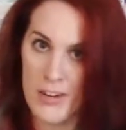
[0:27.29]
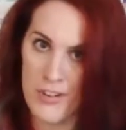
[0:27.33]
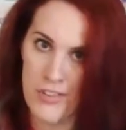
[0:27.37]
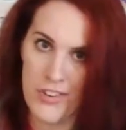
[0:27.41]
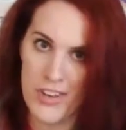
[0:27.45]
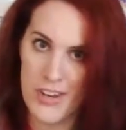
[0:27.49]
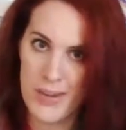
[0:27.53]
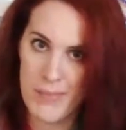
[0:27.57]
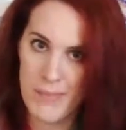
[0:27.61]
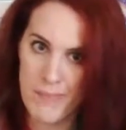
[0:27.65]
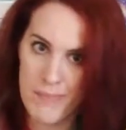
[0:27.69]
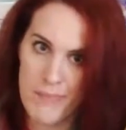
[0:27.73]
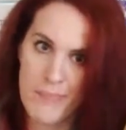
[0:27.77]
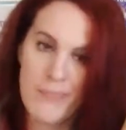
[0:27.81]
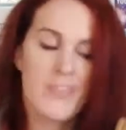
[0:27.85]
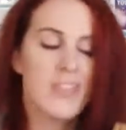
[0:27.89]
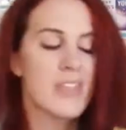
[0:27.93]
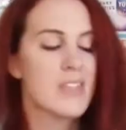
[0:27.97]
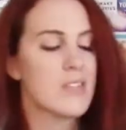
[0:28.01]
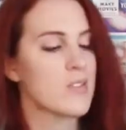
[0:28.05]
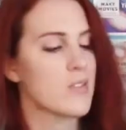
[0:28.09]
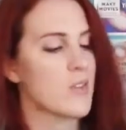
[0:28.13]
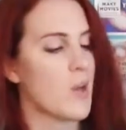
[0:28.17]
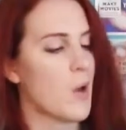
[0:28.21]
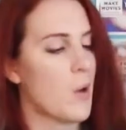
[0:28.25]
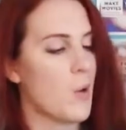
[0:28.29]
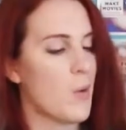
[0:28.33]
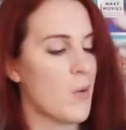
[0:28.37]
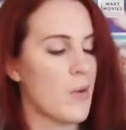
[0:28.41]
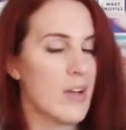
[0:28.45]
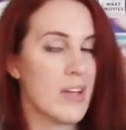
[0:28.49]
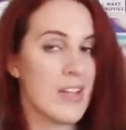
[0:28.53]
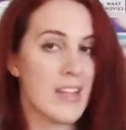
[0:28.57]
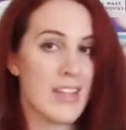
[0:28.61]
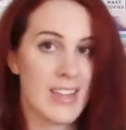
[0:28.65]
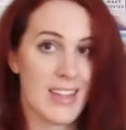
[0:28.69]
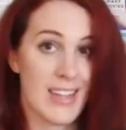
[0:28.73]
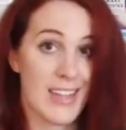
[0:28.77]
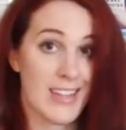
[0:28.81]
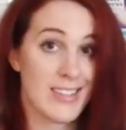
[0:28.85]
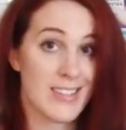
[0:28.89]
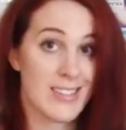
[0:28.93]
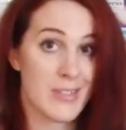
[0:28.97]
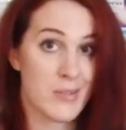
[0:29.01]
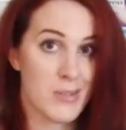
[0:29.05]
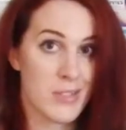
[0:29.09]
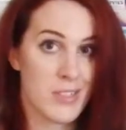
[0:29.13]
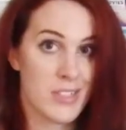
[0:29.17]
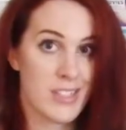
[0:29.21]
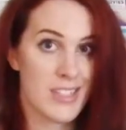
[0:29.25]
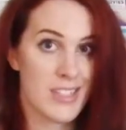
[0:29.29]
a Dream. So let's see what's